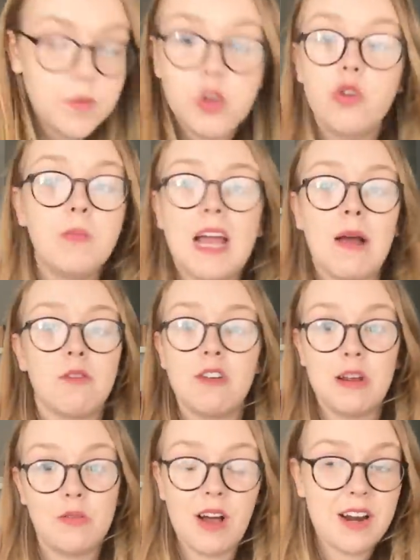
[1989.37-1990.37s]
You'll be
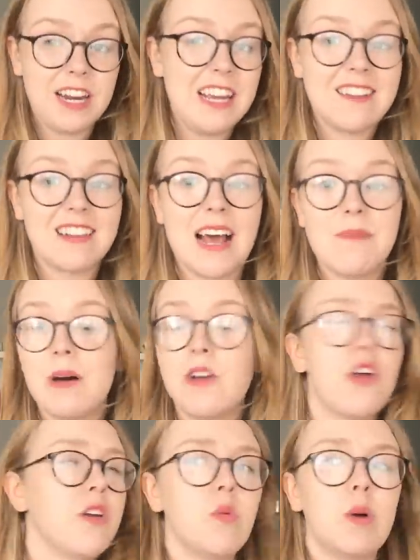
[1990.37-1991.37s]
absolutely fine in the exam, I
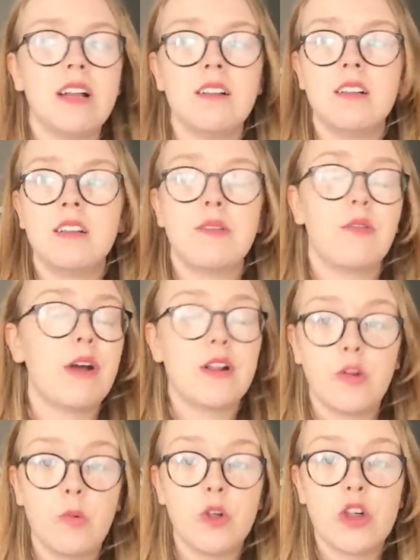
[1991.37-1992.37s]
know you will. The
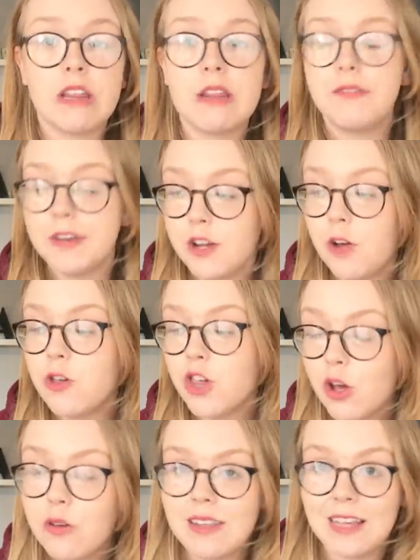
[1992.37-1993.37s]
fact you're watching this video
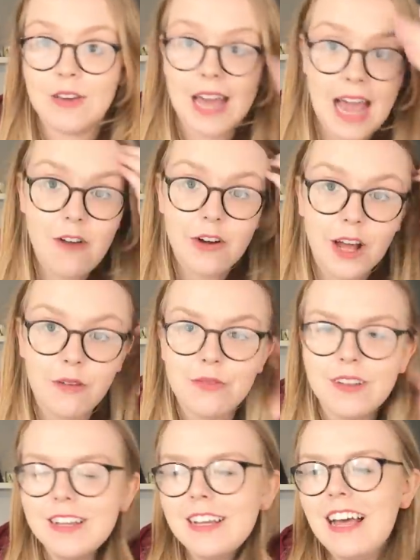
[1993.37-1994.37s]
shows that you care
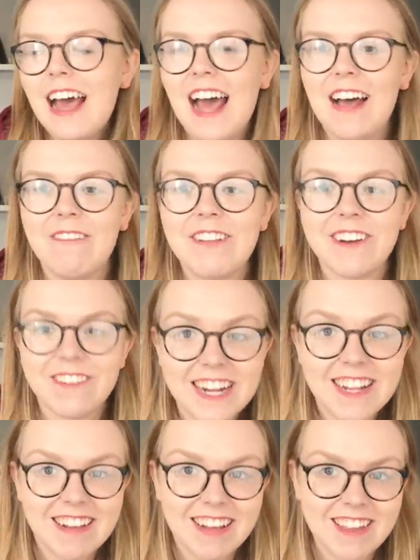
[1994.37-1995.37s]
enough to
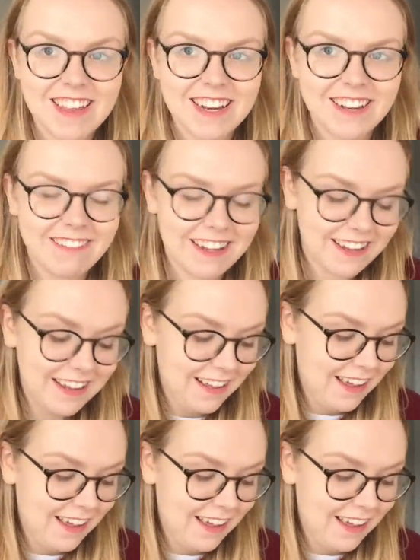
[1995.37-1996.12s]
research into it.